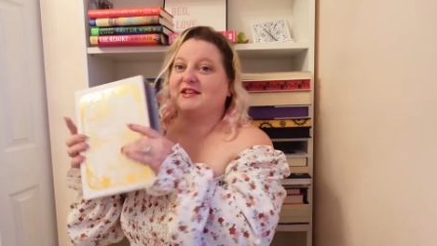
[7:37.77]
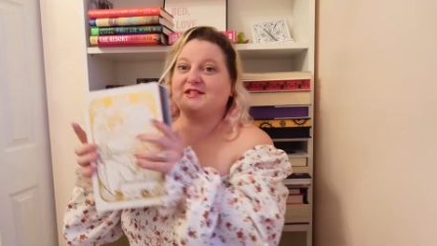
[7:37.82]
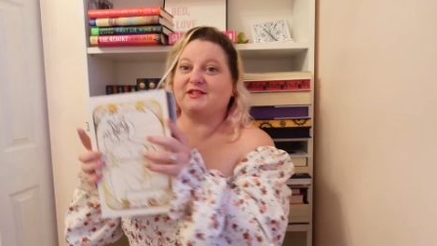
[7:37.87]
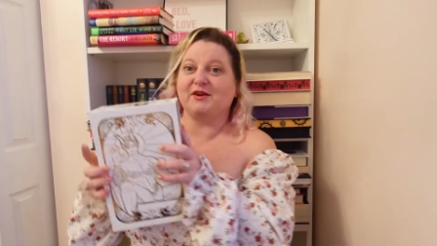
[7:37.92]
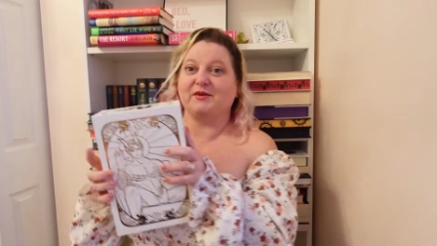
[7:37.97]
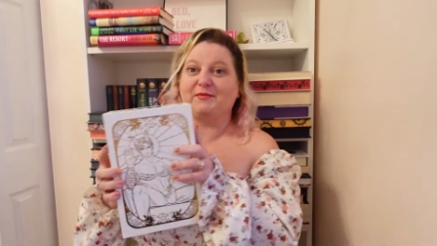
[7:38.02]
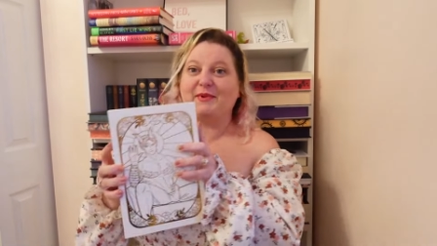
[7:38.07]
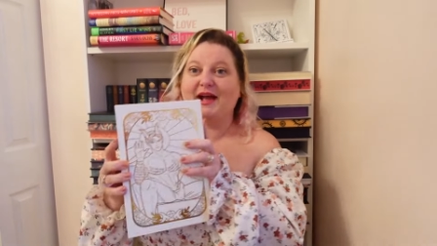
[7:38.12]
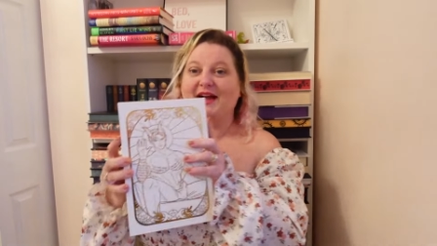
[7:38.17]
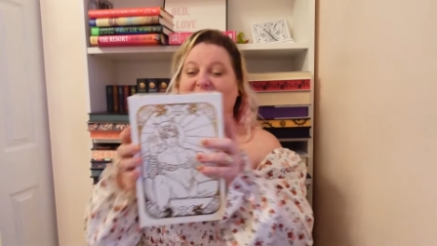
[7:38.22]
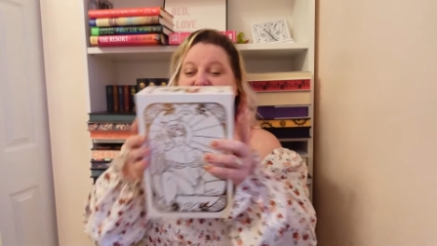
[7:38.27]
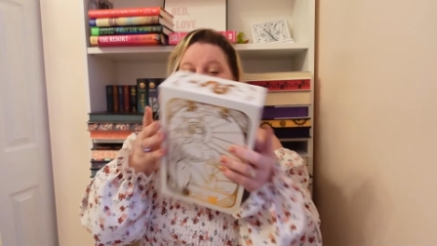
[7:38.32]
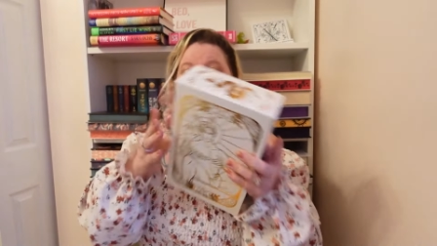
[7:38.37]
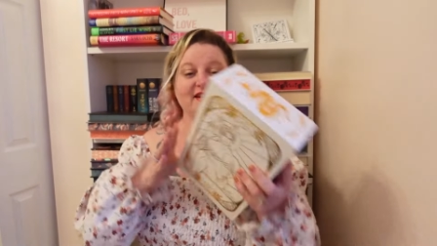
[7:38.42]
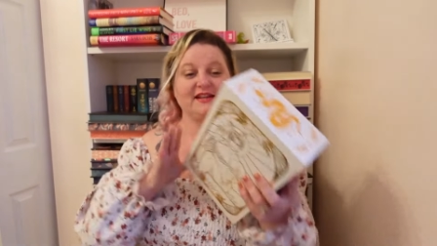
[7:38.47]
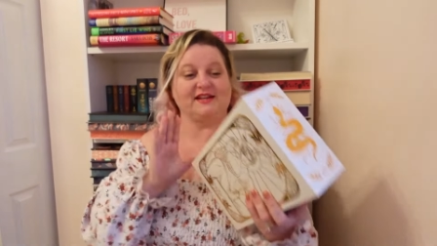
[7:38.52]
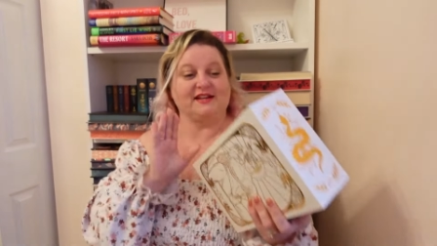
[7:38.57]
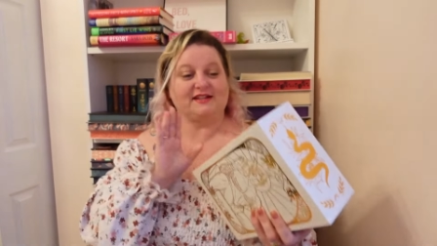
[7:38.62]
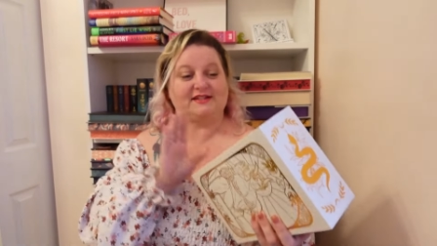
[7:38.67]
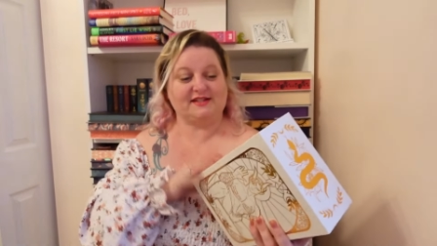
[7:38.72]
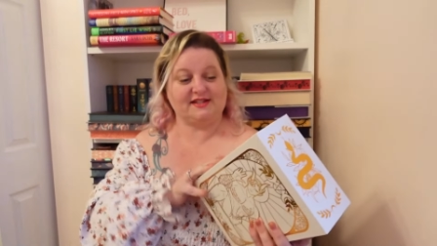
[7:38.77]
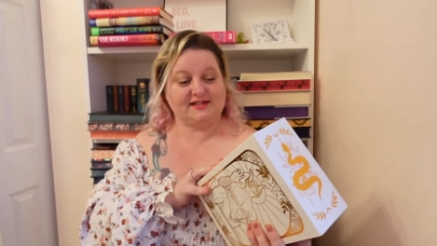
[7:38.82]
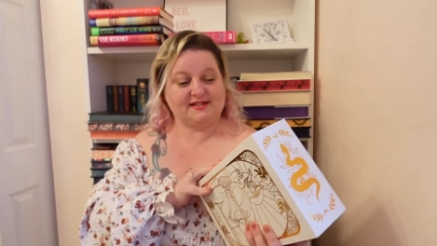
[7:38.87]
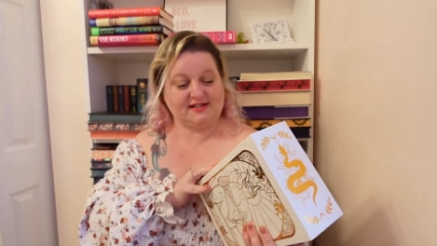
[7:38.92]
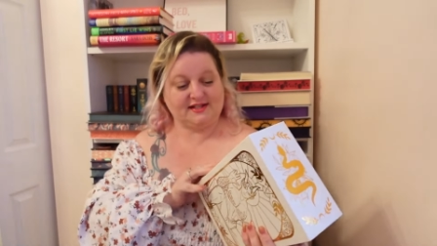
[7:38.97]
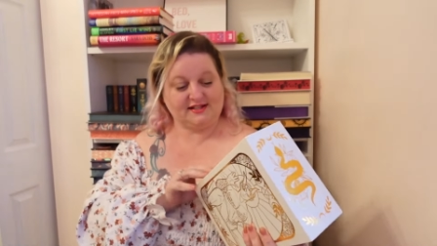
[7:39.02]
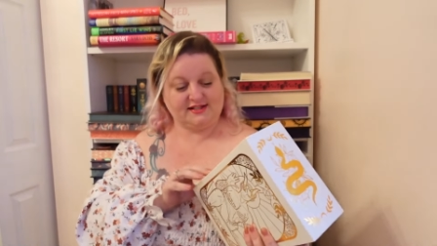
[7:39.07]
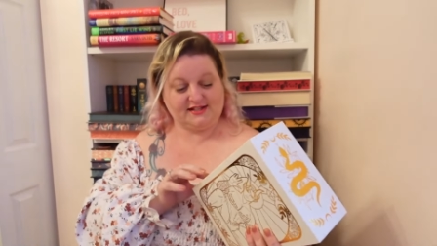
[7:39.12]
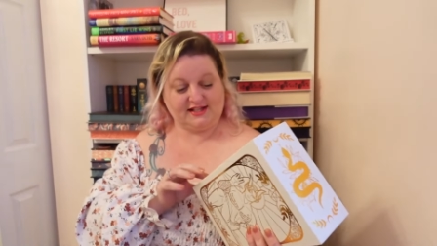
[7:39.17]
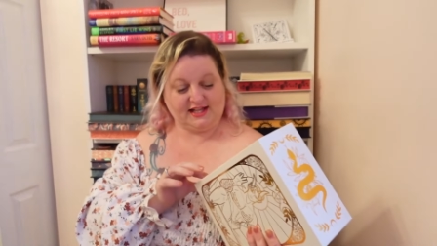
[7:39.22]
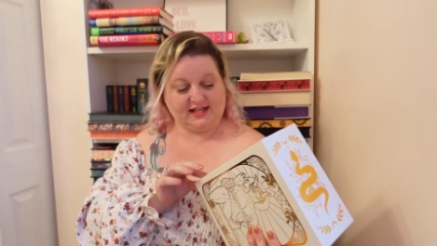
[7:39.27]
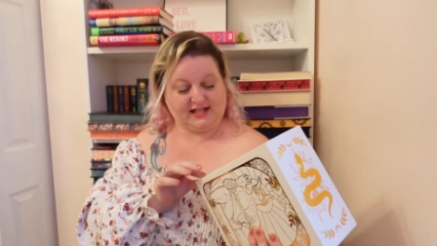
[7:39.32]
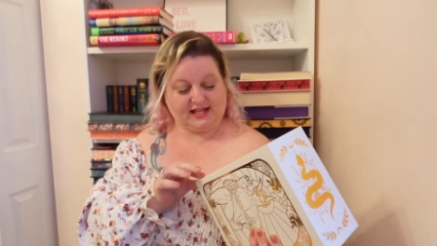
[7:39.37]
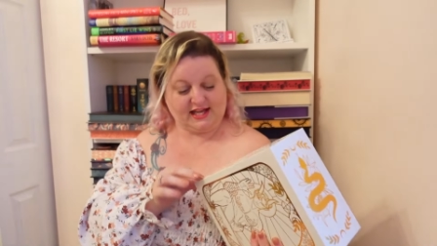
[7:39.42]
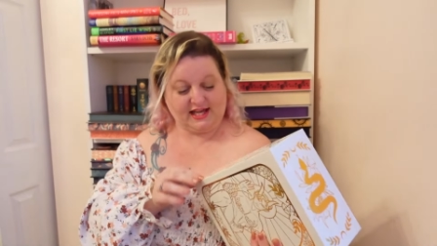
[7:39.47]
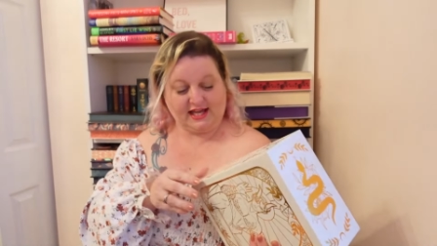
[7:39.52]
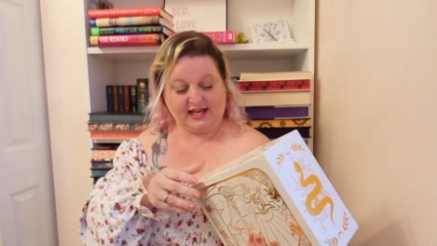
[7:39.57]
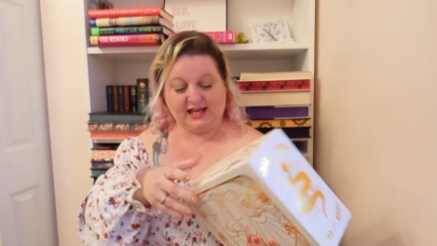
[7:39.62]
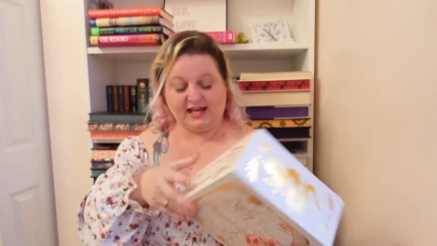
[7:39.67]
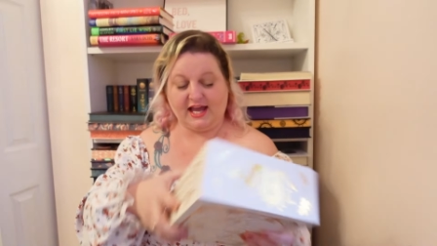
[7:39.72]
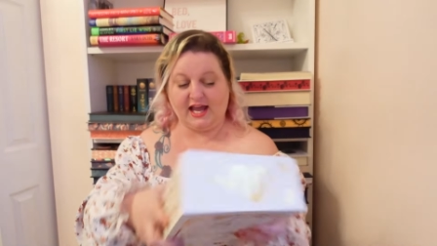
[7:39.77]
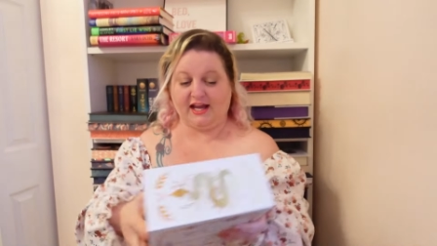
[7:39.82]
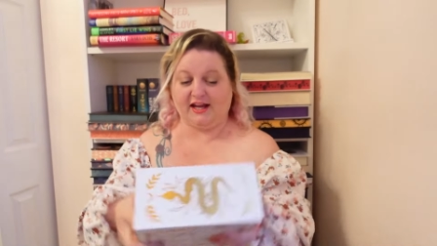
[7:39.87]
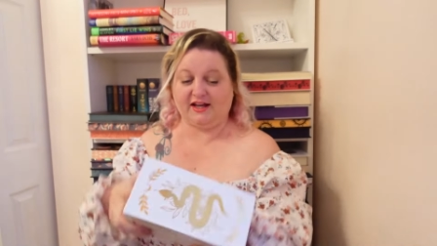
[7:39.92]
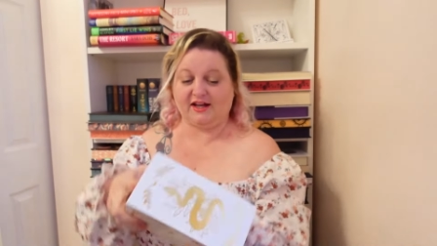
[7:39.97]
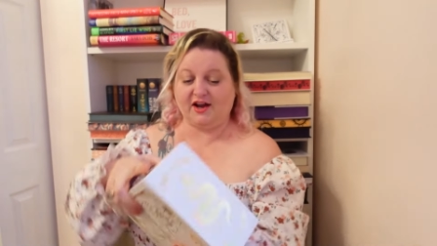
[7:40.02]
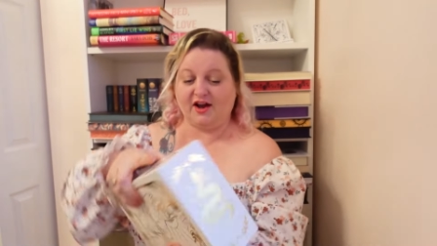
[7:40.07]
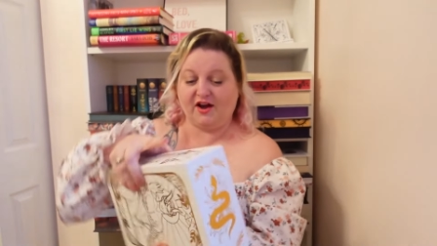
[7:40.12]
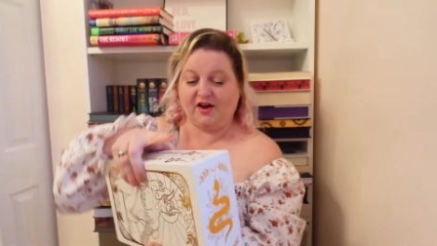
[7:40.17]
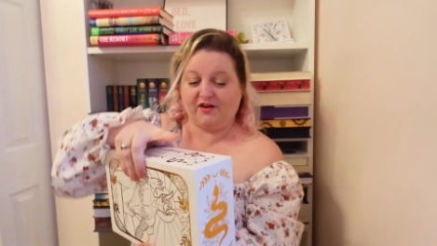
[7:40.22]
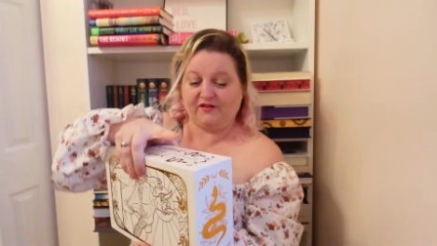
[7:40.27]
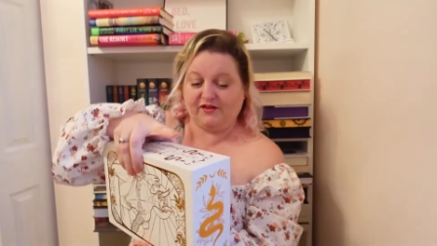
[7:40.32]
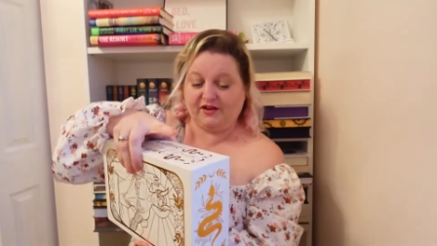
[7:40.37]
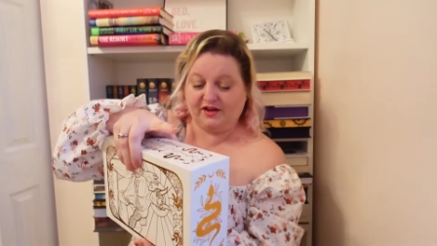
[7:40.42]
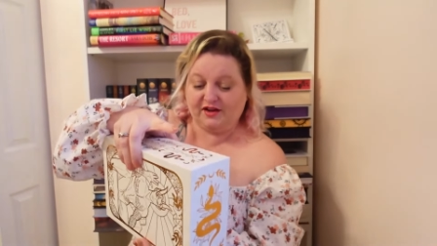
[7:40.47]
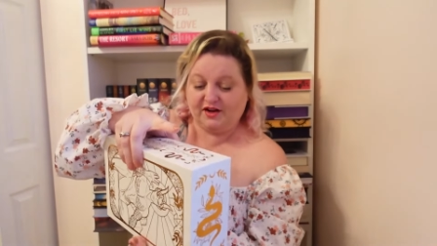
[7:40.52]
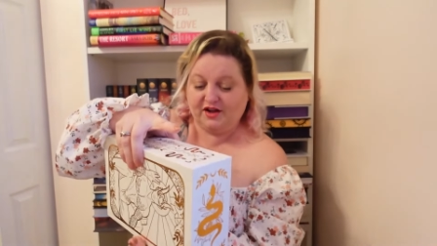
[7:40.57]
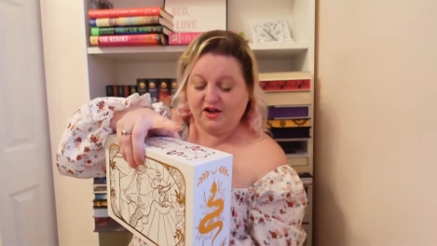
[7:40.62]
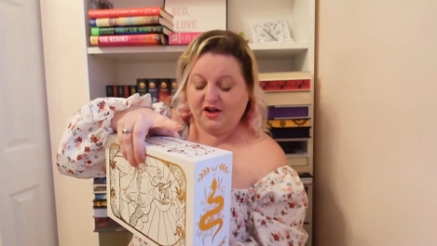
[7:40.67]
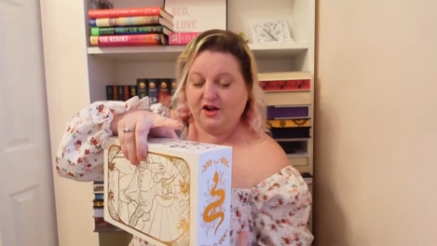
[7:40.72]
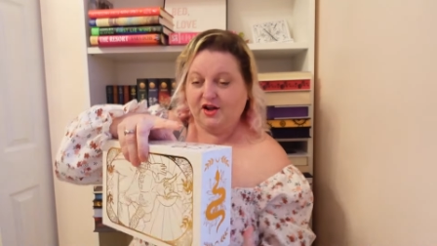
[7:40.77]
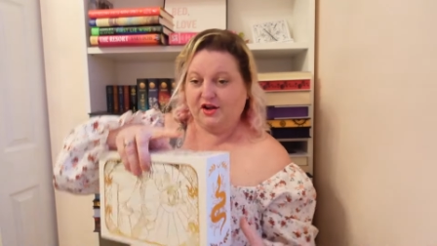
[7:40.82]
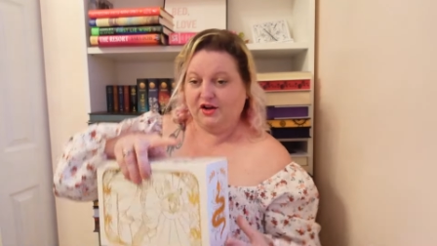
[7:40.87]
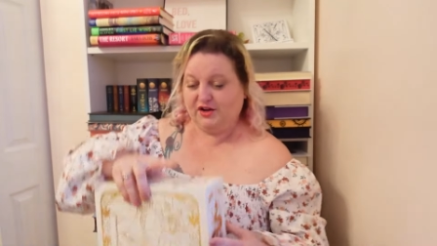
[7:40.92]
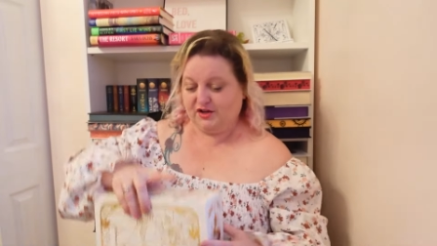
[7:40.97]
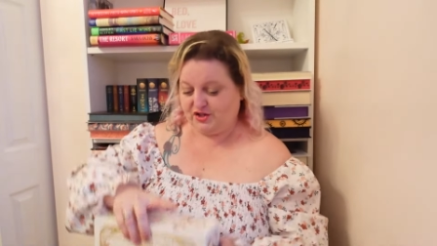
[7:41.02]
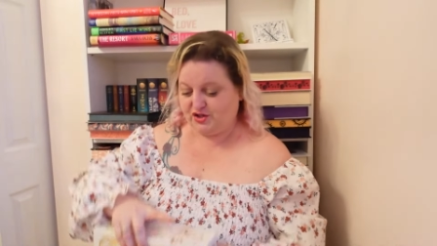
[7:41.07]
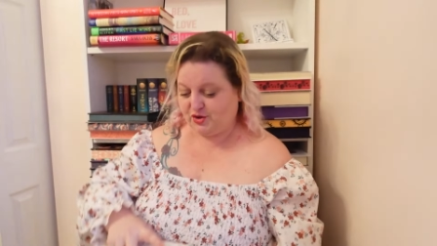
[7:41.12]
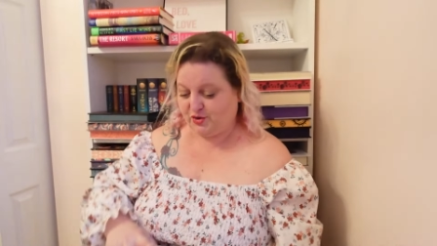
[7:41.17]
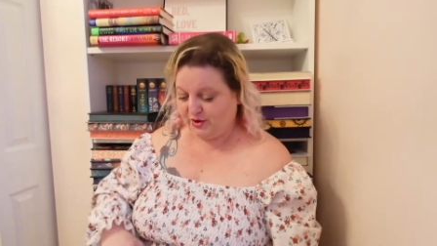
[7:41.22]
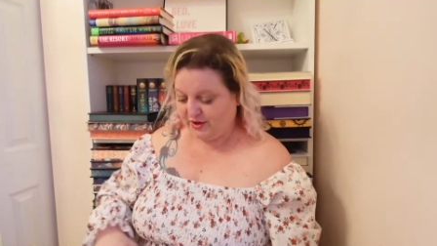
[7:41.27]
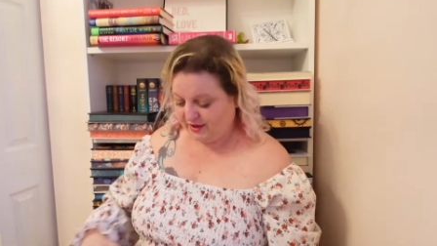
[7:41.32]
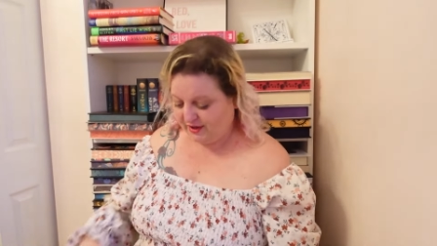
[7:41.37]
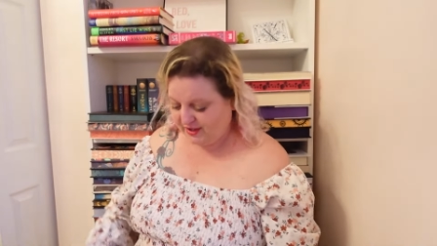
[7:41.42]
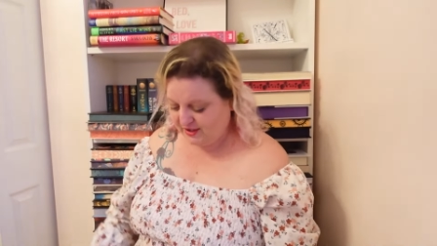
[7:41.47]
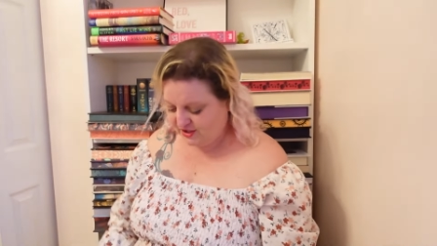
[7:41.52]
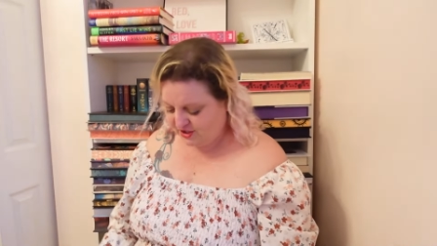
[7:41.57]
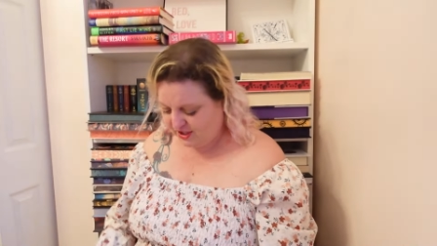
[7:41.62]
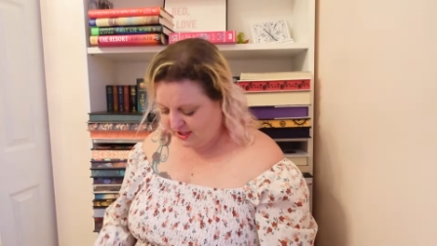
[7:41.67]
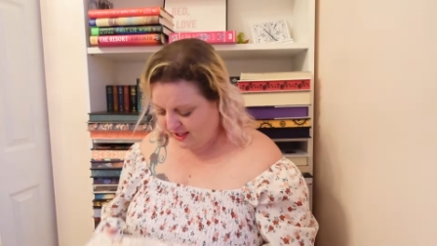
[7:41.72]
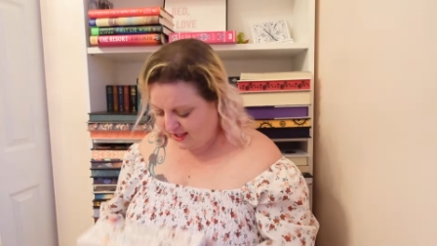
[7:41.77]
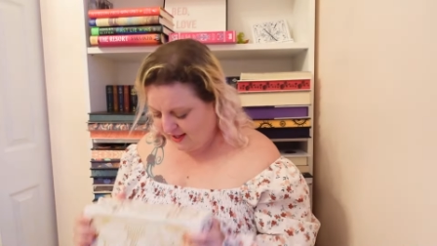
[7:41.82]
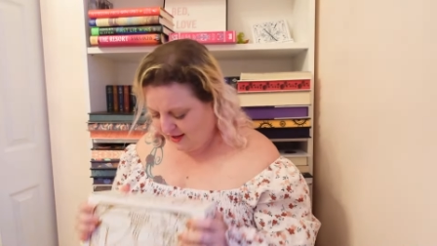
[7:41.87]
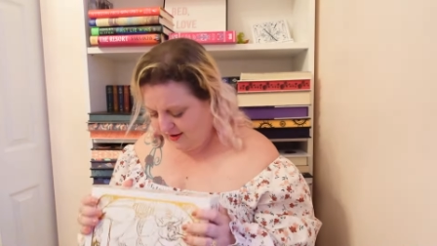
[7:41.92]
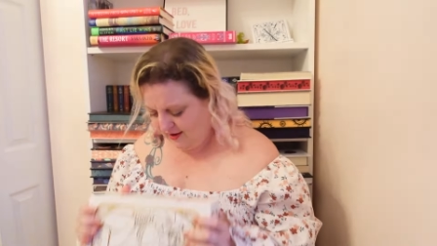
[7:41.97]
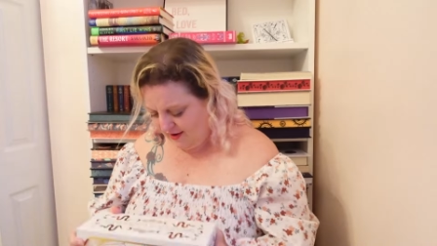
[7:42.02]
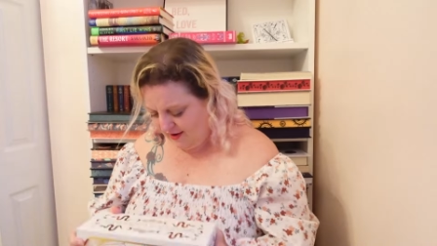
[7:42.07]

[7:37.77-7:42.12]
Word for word: so back to this. This is the King and Coven trilogy.